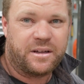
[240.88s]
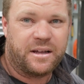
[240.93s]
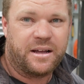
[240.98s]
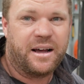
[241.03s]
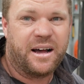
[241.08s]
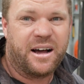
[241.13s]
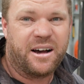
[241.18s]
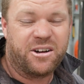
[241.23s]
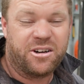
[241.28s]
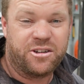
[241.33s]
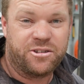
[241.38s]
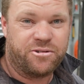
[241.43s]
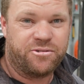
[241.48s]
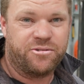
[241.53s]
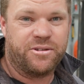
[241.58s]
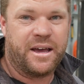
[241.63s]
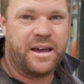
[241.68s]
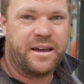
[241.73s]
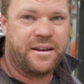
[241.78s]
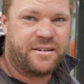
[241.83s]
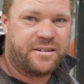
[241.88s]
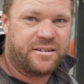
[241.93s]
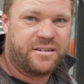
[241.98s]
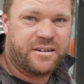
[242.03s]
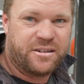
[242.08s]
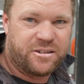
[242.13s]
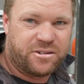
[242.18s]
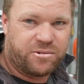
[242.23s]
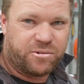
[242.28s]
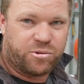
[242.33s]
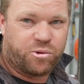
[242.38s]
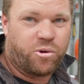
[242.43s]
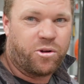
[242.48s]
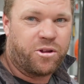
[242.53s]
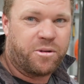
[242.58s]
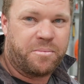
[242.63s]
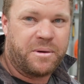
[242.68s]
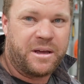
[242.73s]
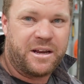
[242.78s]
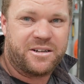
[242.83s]
I'm going to do it all on
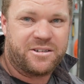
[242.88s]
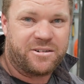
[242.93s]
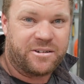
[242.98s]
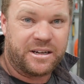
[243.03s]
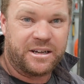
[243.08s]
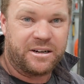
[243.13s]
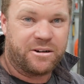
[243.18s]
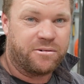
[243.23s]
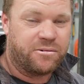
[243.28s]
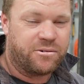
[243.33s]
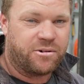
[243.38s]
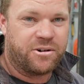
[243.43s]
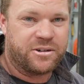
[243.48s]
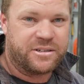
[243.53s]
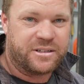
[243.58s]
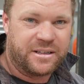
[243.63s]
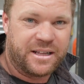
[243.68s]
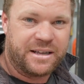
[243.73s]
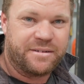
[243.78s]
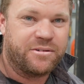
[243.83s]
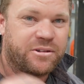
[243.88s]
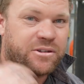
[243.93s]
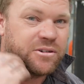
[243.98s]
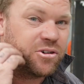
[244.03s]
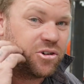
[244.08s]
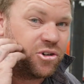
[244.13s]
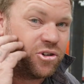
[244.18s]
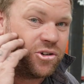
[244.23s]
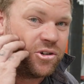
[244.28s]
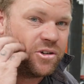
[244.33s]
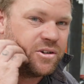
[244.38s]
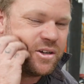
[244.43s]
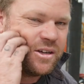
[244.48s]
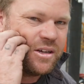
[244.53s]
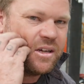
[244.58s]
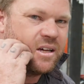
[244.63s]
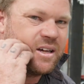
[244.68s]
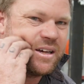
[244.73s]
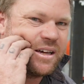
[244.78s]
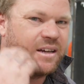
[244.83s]
the bench so I get it all nice and level and good,
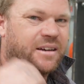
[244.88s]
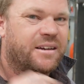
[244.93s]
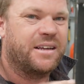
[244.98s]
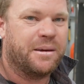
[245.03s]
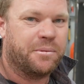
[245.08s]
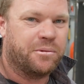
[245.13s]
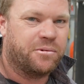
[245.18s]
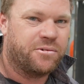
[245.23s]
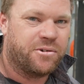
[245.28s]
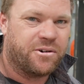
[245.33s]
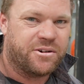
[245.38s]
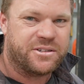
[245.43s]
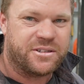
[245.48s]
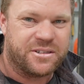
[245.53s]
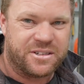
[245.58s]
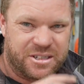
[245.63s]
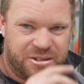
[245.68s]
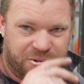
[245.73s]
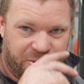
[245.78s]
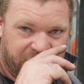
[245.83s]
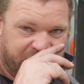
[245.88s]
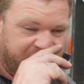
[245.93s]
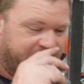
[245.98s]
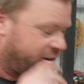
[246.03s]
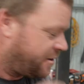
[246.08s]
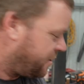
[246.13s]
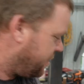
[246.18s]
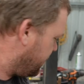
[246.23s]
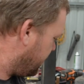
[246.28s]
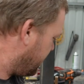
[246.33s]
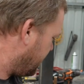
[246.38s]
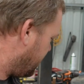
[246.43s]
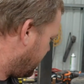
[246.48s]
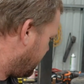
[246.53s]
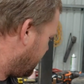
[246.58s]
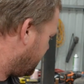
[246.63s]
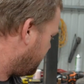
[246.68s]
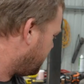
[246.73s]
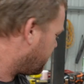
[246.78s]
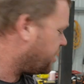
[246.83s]
and keep it all nice and square.
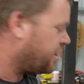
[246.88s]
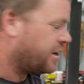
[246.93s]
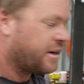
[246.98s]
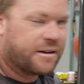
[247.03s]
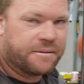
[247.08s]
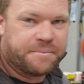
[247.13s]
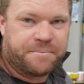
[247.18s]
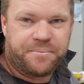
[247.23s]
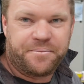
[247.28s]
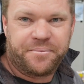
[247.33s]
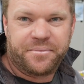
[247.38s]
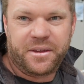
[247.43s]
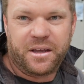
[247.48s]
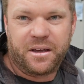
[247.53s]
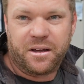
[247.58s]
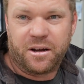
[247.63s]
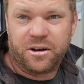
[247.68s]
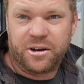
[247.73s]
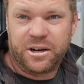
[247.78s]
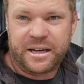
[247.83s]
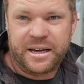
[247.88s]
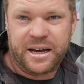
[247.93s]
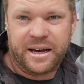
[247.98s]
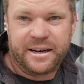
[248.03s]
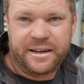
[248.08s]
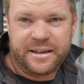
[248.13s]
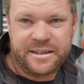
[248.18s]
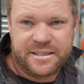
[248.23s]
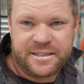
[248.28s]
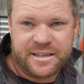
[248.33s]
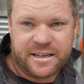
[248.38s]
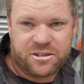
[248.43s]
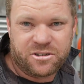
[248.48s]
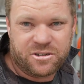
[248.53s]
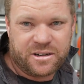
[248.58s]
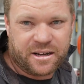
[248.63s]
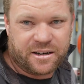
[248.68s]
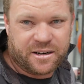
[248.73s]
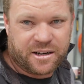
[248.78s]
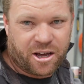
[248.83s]
I've got to cut a section
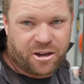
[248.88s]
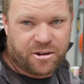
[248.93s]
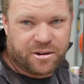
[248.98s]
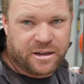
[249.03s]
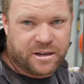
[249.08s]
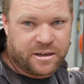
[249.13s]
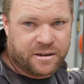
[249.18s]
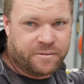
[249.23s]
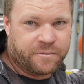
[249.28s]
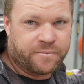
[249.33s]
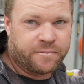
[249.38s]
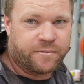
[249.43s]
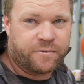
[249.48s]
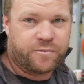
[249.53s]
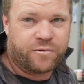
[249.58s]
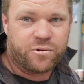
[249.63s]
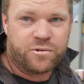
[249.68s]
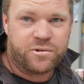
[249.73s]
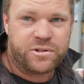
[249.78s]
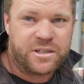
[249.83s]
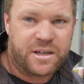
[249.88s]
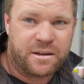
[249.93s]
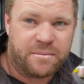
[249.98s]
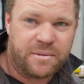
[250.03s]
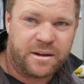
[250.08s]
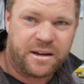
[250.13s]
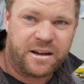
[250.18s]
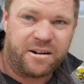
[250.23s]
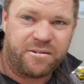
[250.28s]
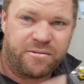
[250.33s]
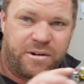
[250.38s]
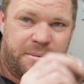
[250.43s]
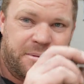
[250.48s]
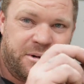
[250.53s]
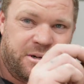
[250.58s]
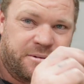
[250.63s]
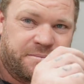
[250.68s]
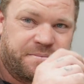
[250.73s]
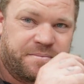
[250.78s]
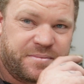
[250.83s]
out to go in for some
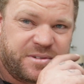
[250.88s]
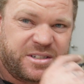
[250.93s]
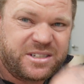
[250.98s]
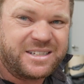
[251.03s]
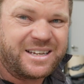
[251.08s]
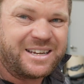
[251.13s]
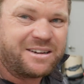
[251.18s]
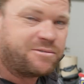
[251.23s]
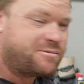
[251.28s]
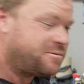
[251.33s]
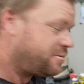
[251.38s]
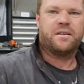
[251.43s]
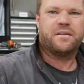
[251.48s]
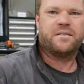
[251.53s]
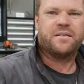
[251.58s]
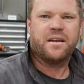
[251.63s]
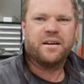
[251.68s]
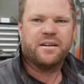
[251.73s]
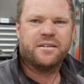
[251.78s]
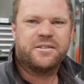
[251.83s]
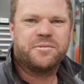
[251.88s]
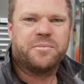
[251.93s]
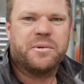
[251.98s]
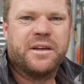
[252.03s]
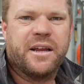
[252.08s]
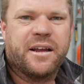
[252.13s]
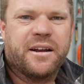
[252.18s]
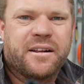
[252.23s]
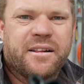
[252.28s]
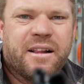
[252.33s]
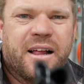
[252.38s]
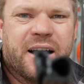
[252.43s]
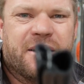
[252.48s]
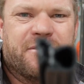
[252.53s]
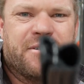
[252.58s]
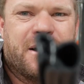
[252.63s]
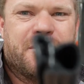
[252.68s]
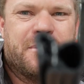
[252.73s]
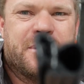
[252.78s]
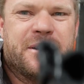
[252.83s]
rubber seal. So I just been down to Clark
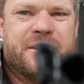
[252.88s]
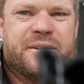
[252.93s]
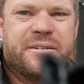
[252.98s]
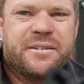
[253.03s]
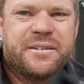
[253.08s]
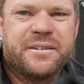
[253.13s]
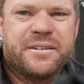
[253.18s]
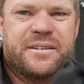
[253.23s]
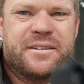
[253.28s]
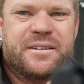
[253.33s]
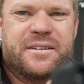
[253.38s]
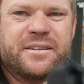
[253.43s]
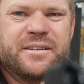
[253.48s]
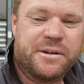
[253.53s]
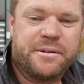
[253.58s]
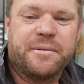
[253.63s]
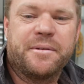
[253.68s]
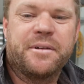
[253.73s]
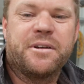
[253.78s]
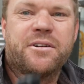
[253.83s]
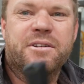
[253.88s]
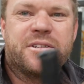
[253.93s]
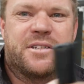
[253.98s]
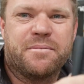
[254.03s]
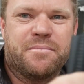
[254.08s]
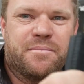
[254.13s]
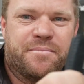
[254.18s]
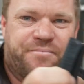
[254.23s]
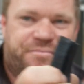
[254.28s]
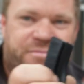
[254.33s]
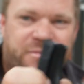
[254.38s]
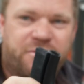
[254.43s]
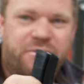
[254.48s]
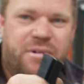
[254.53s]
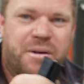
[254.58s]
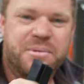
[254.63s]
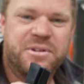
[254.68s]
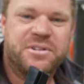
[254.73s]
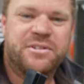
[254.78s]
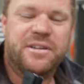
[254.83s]
rubber and got some
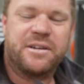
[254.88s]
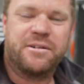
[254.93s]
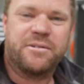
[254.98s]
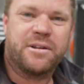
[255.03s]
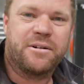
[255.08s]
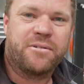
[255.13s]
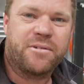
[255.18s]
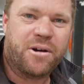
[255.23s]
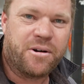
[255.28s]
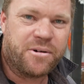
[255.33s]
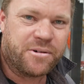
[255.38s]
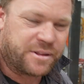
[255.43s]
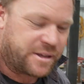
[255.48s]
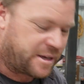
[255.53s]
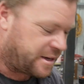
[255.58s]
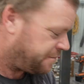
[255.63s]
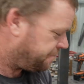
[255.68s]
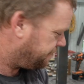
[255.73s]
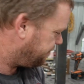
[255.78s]
rubber seal that'll go on there.